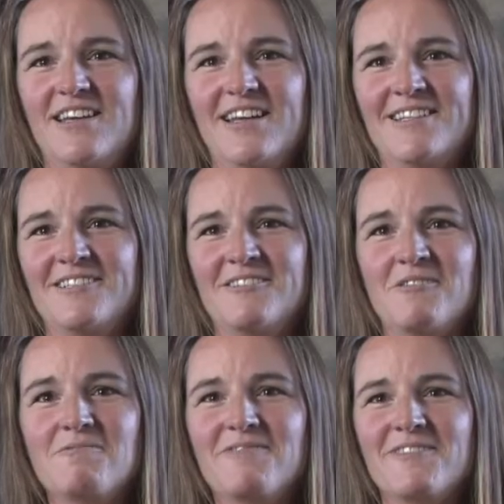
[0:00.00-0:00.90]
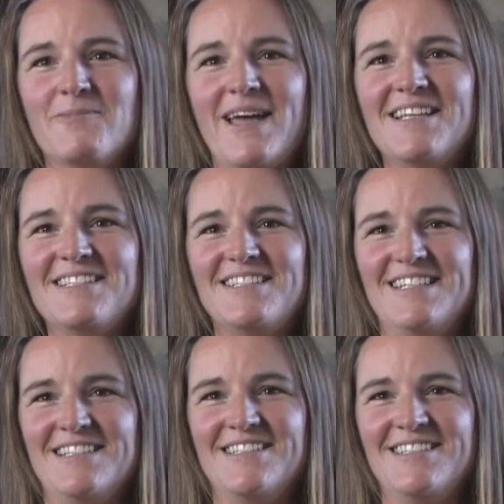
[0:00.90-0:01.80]
And hope for the best
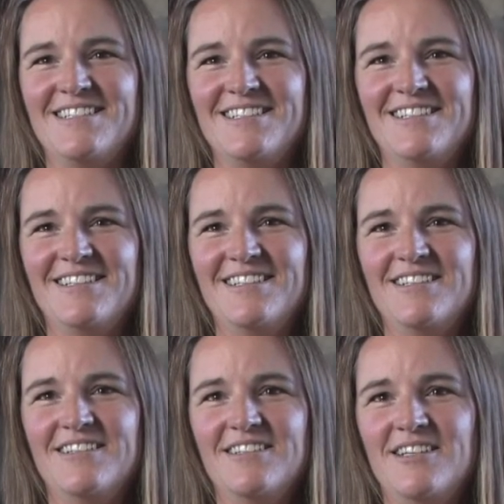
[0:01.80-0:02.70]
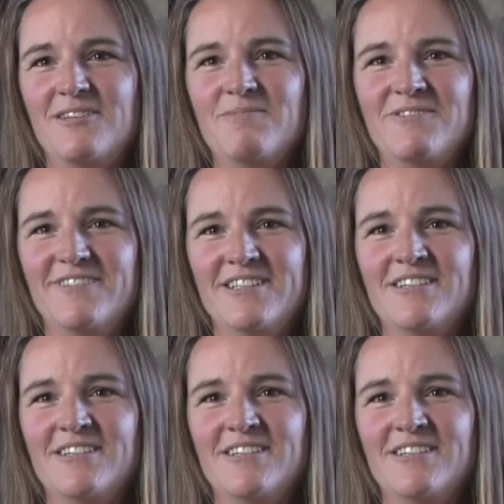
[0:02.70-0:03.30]
and keep moving